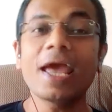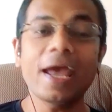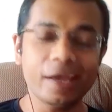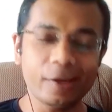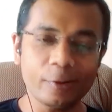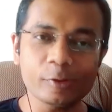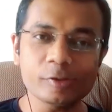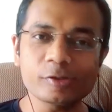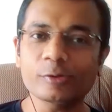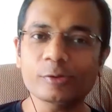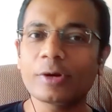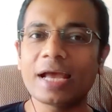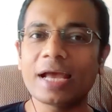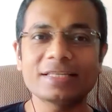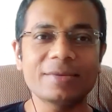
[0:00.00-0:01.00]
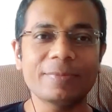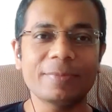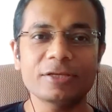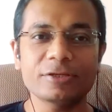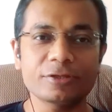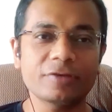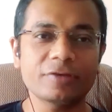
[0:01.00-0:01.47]
And also, as he
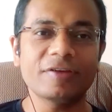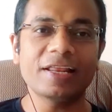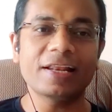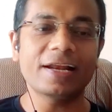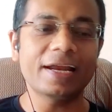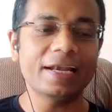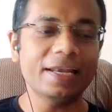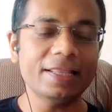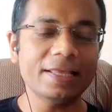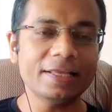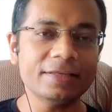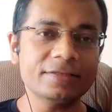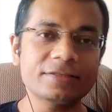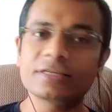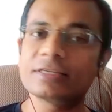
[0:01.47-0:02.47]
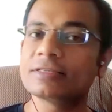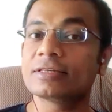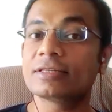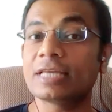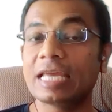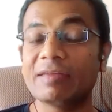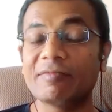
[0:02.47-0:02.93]
mentioned very rightly, that it's the
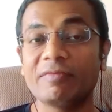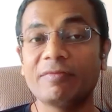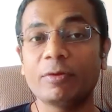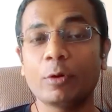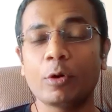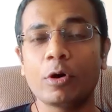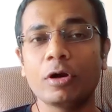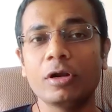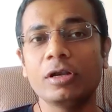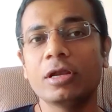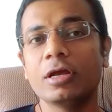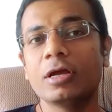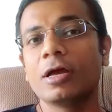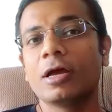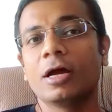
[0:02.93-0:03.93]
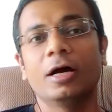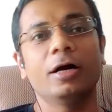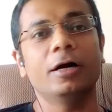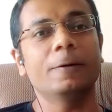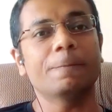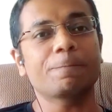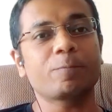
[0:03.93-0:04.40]
time when we all
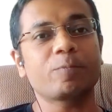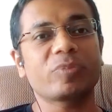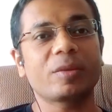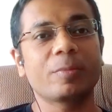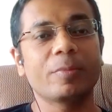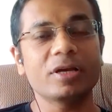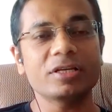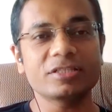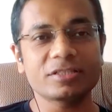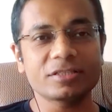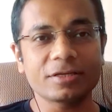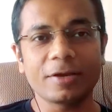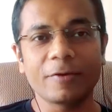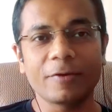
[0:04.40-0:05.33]
must